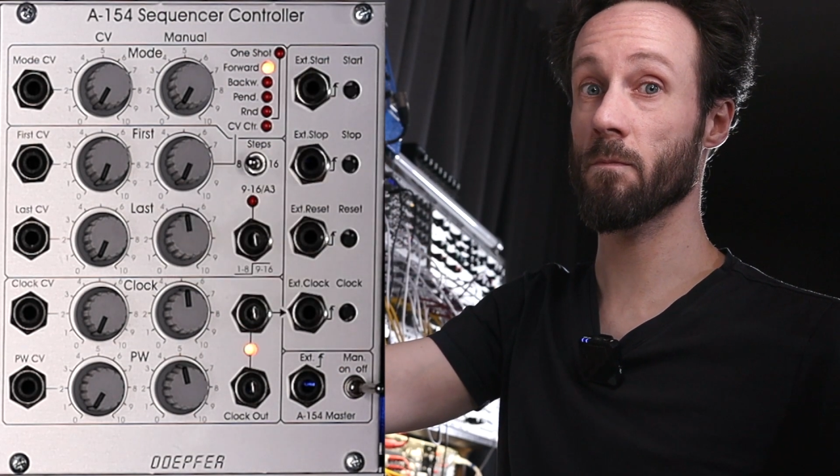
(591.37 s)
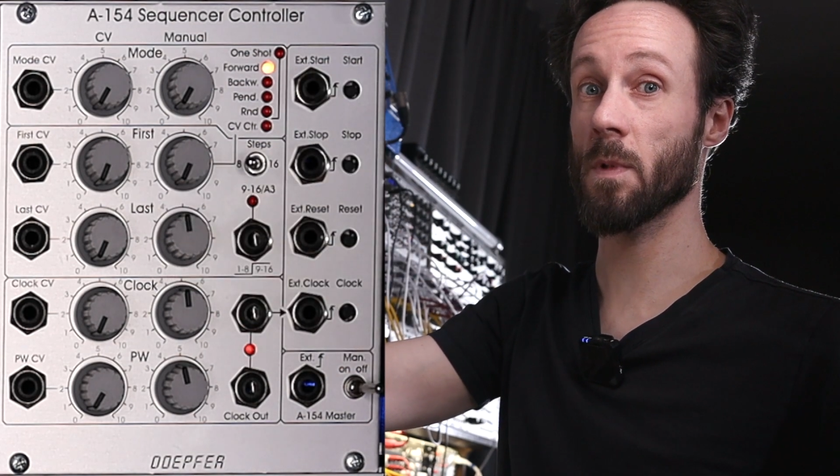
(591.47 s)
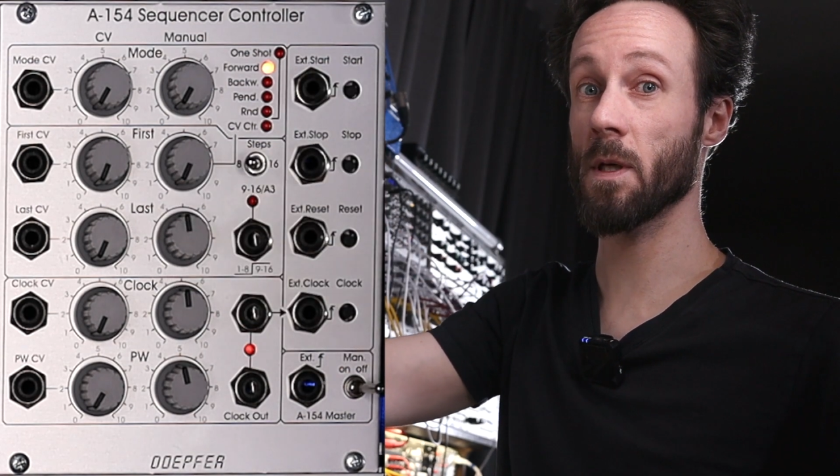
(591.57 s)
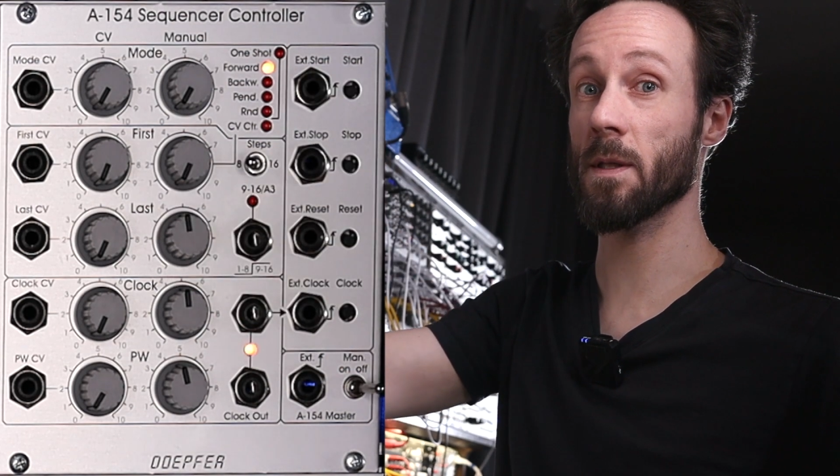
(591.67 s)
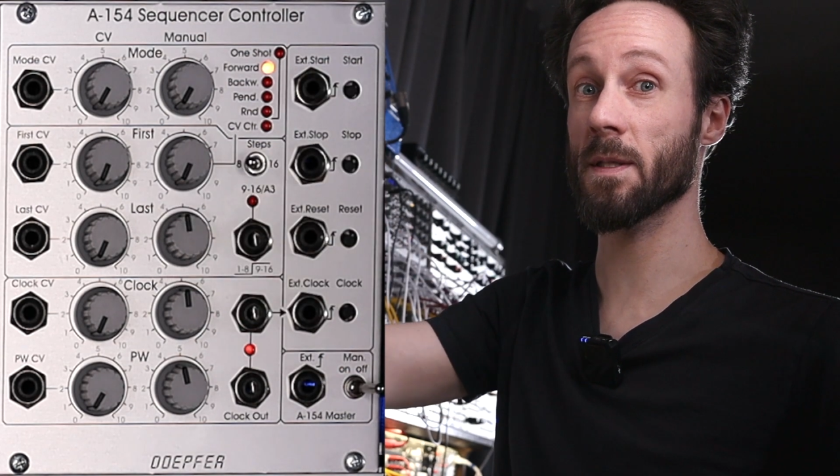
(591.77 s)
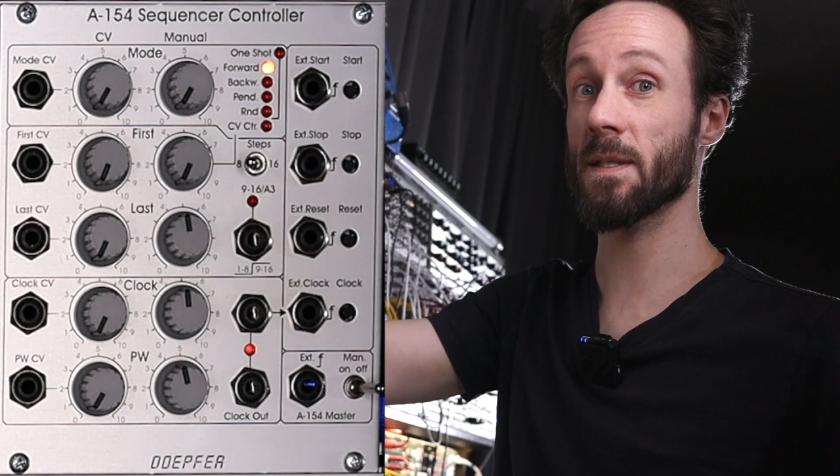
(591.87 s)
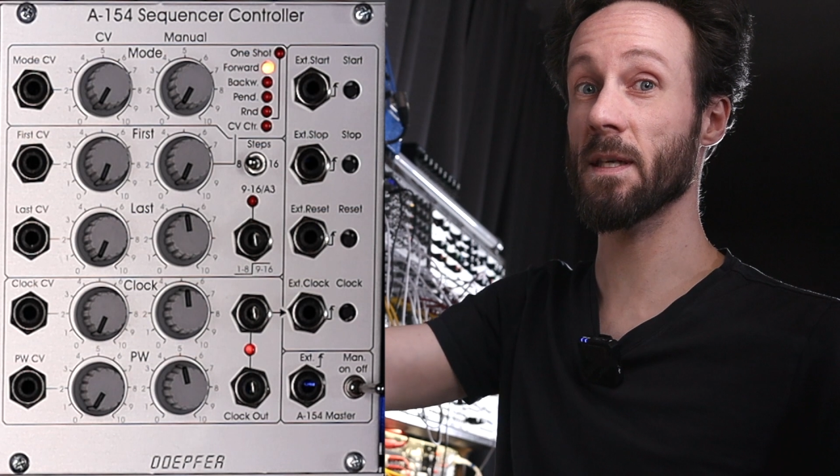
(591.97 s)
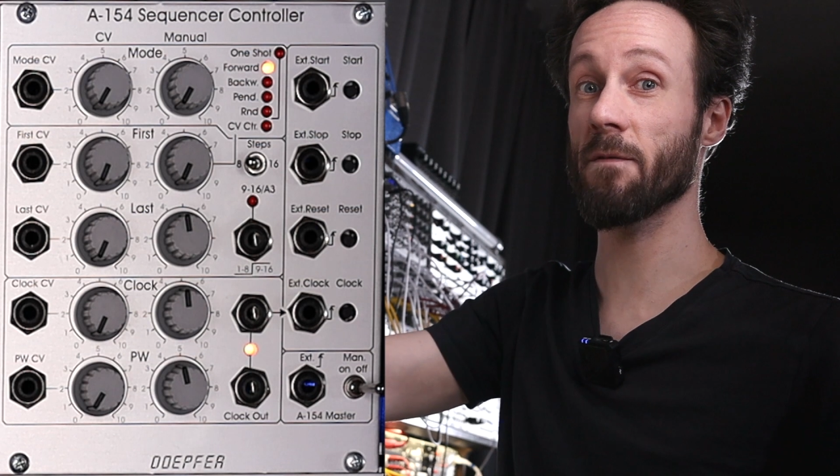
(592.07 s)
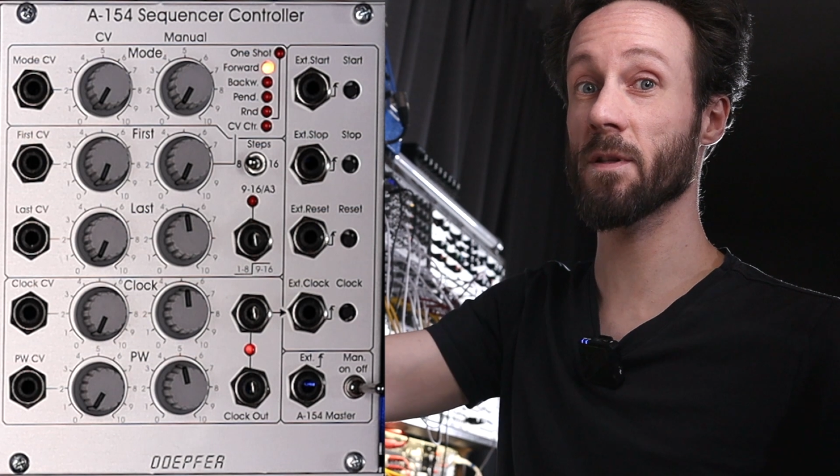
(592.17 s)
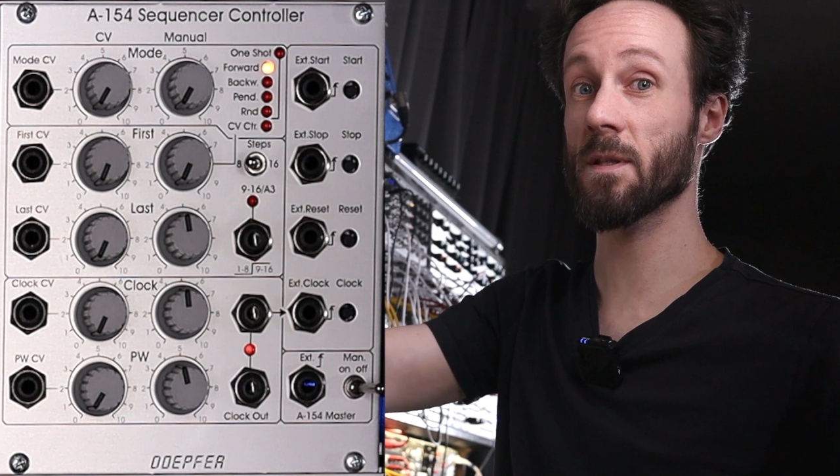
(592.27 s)
yeah, the
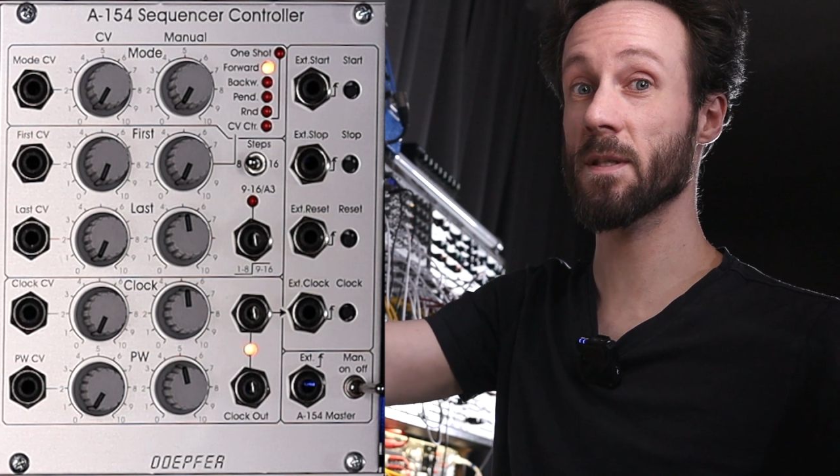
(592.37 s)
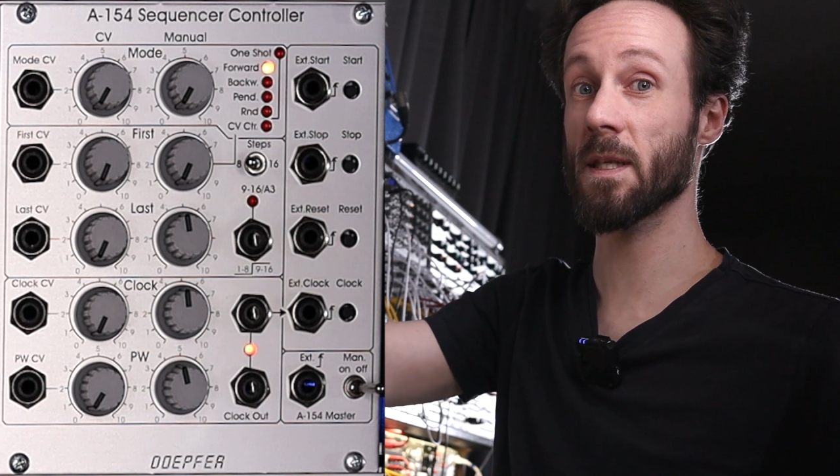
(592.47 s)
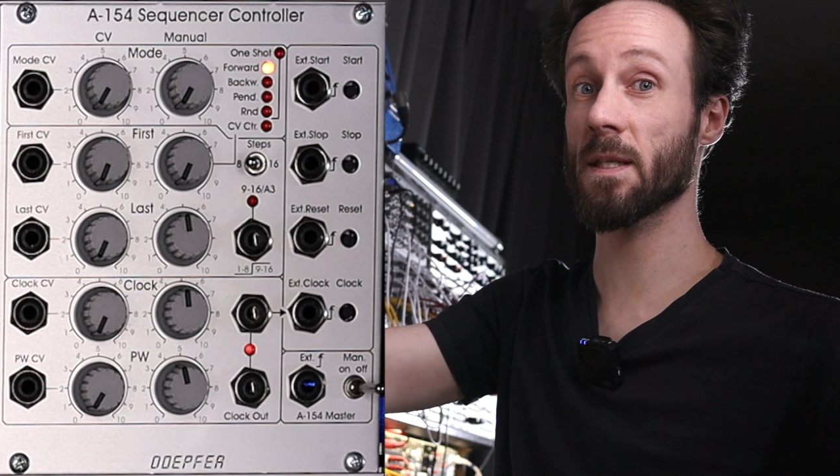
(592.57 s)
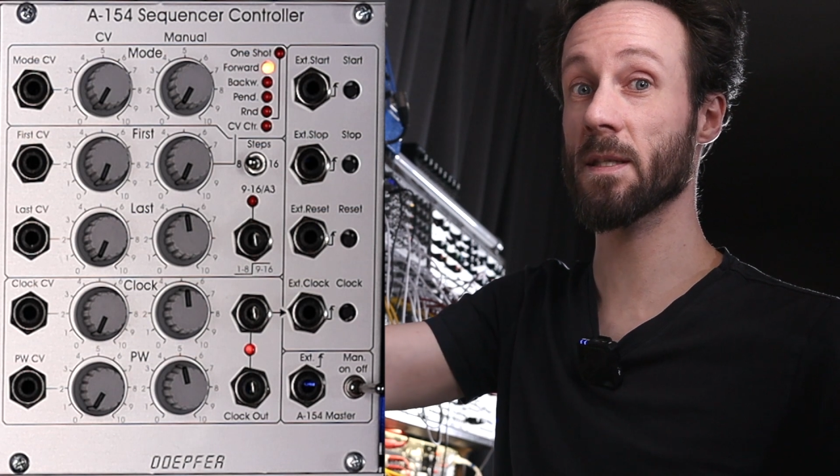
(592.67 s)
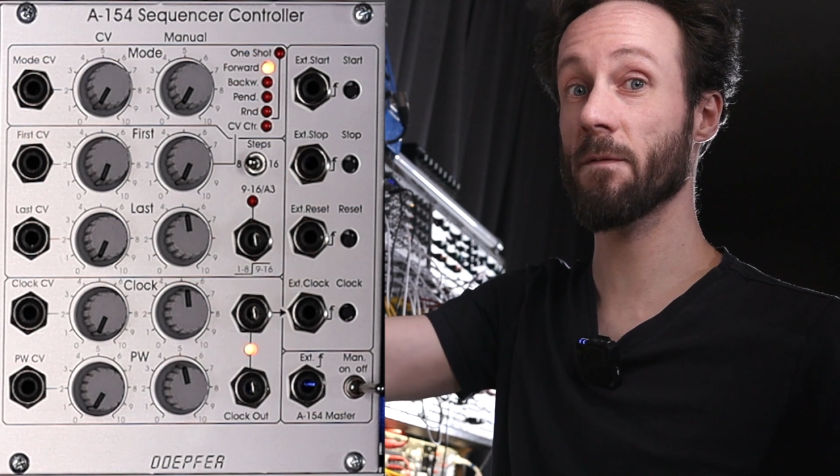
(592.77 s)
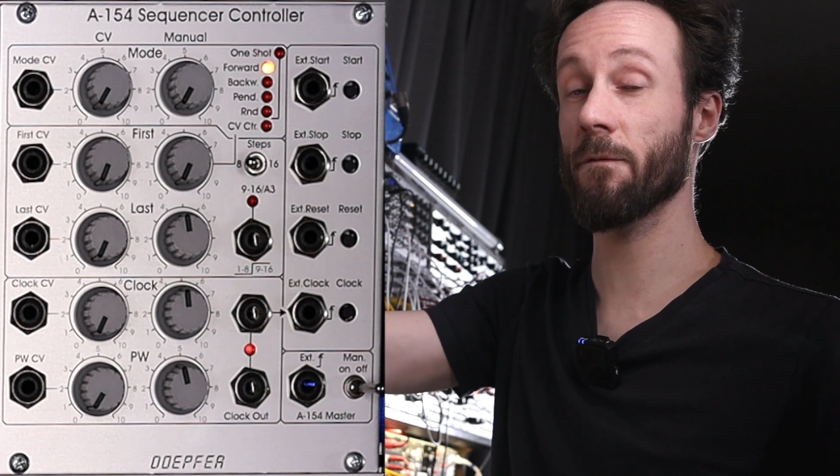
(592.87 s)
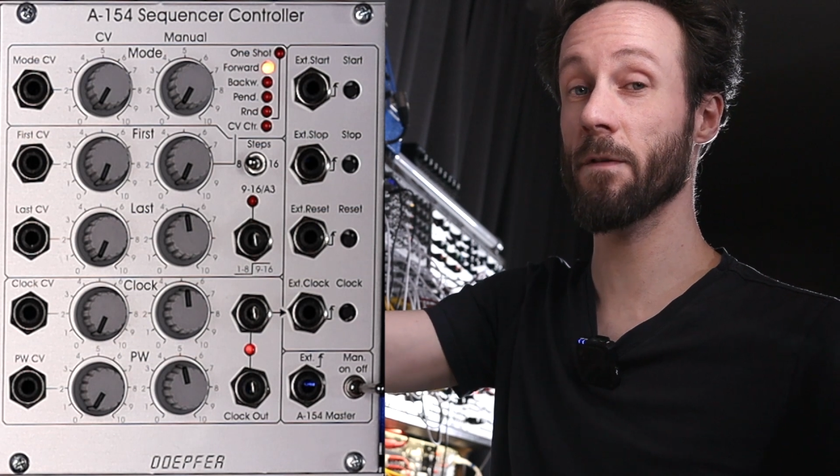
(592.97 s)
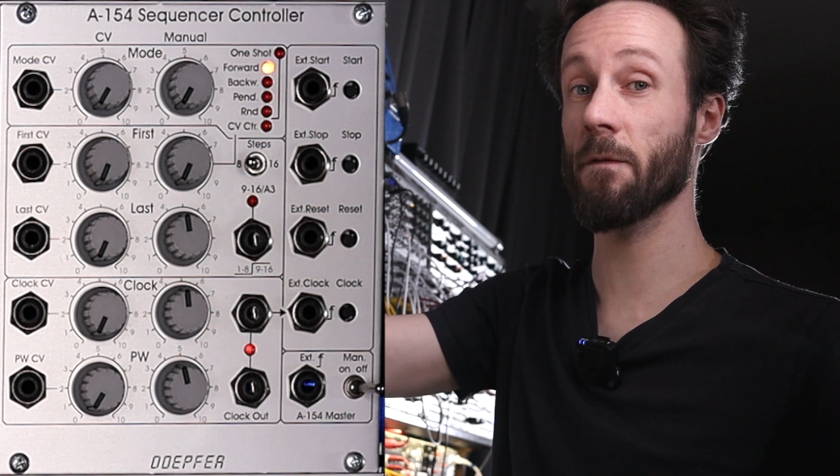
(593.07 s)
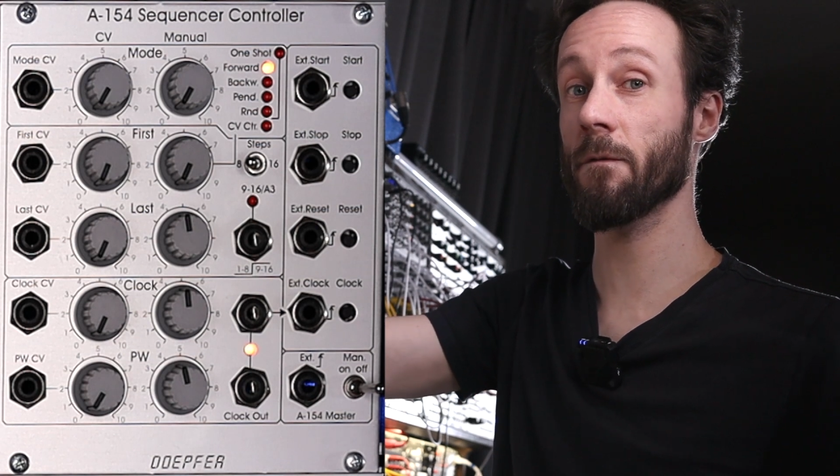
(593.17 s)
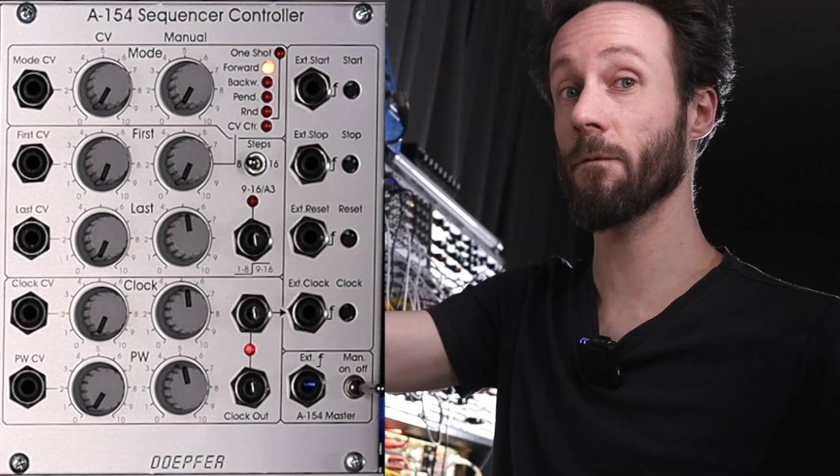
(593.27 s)
seventh, sixth,
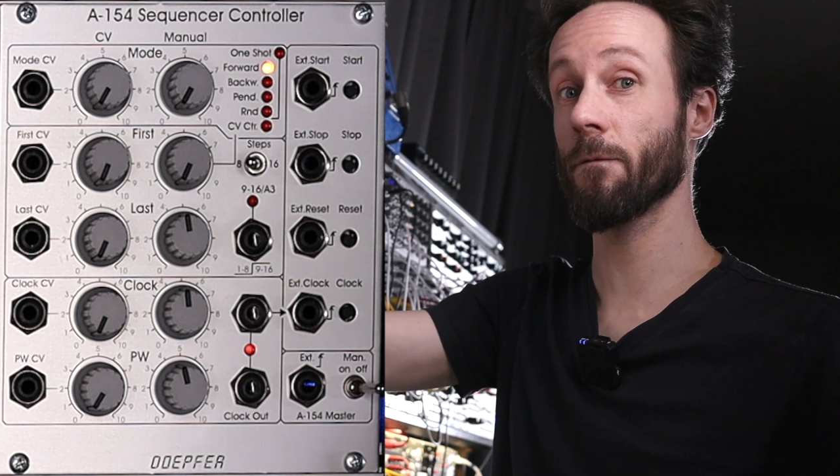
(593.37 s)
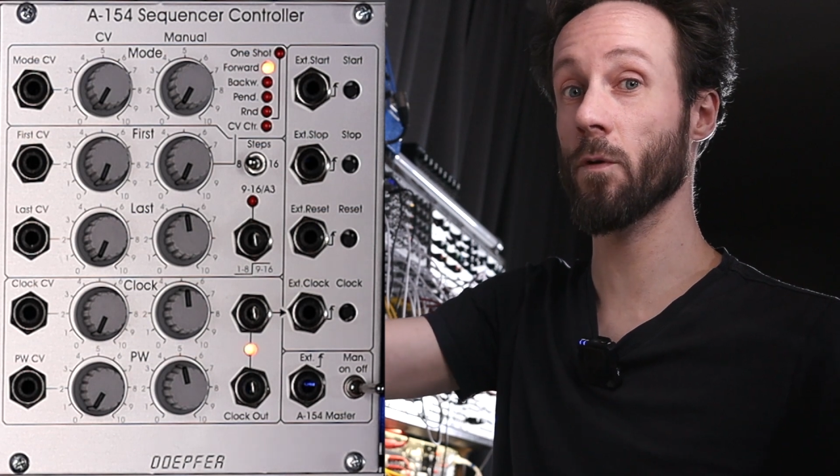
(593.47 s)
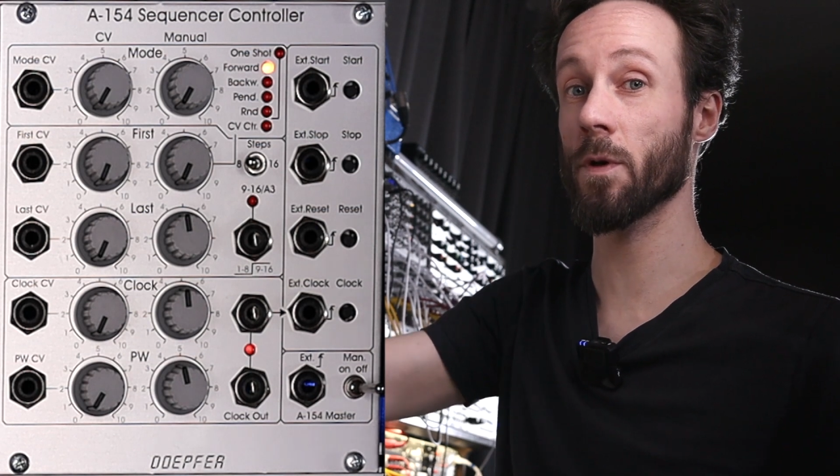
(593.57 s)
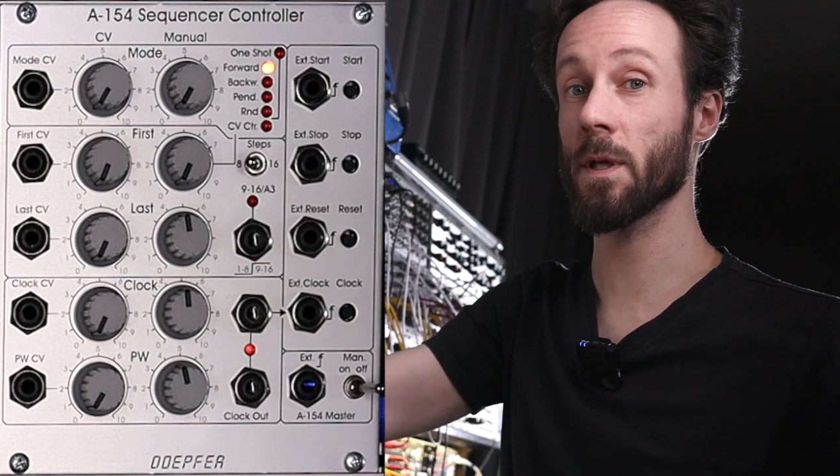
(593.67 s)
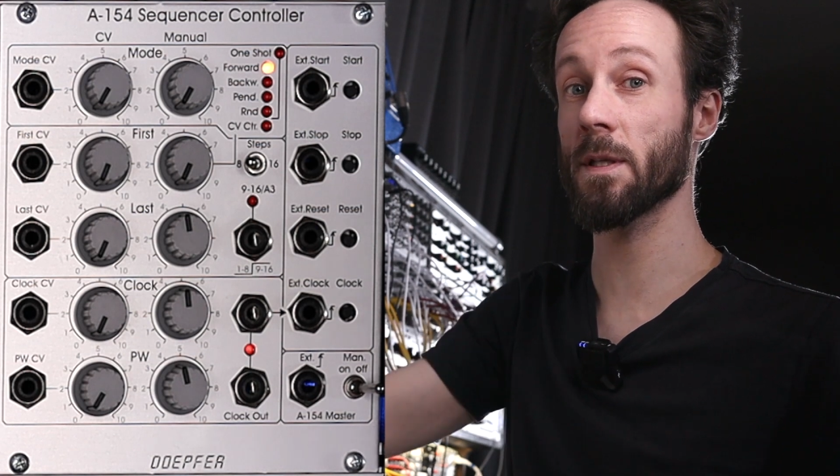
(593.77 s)
fifth, fourth,